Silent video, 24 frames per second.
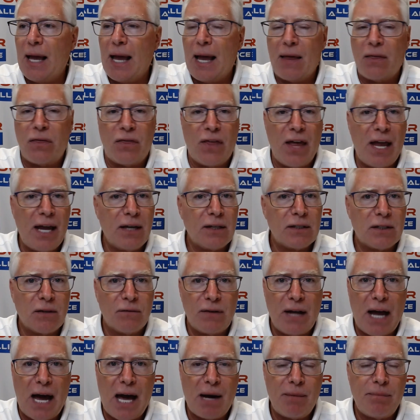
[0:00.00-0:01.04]
Things have
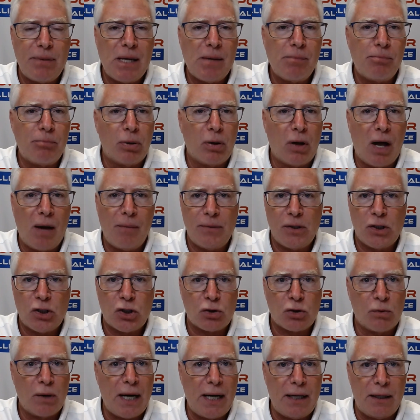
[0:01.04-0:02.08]
got to be plumb and
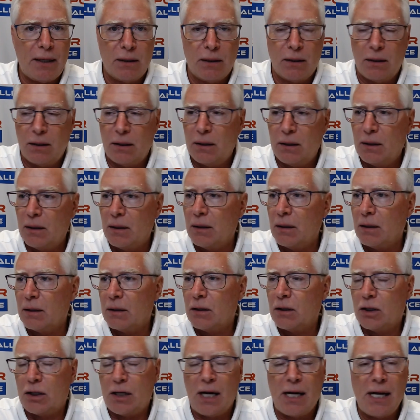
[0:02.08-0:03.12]
straight.
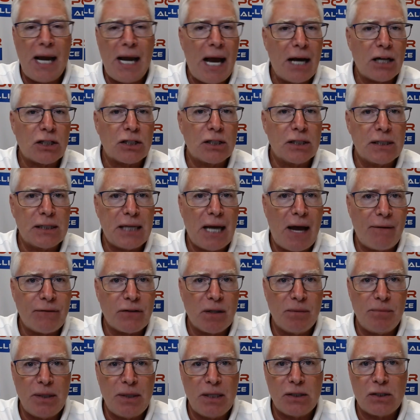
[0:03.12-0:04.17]
Connections have
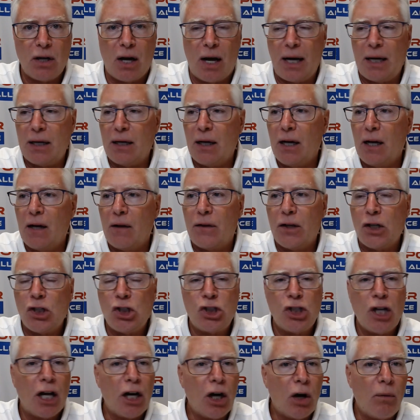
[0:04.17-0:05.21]
to be tight. The
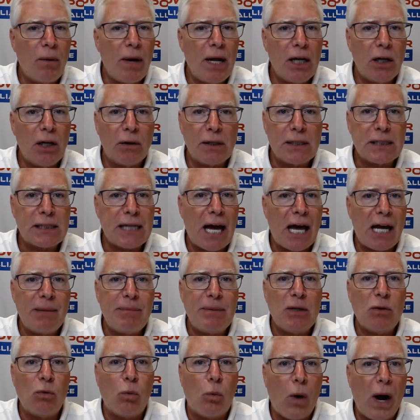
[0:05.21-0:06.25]
generator has got to
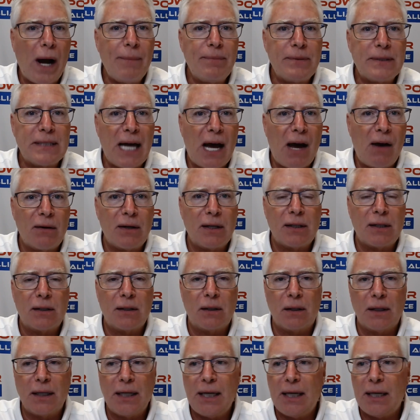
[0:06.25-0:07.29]
be wiped down and
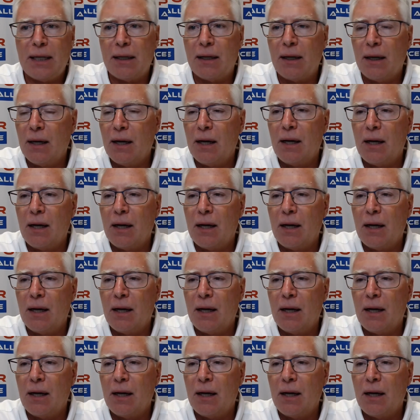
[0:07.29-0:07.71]
clean.